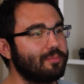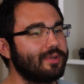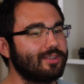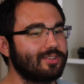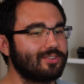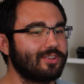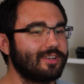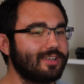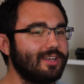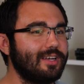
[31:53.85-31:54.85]
Because it's
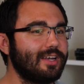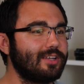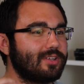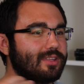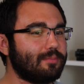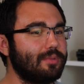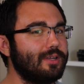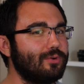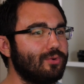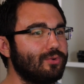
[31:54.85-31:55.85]
like the
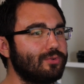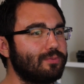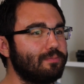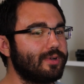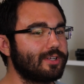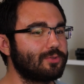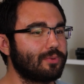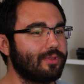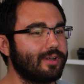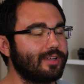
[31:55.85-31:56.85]
Beatles mixed
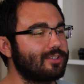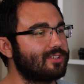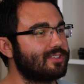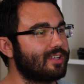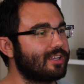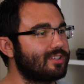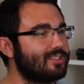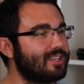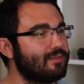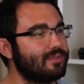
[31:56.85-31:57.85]
with like 70s
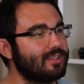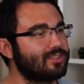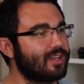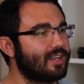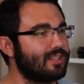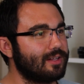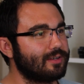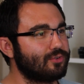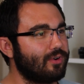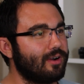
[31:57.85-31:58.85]

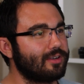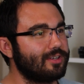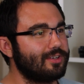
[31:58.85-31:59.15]
psychedelic rock.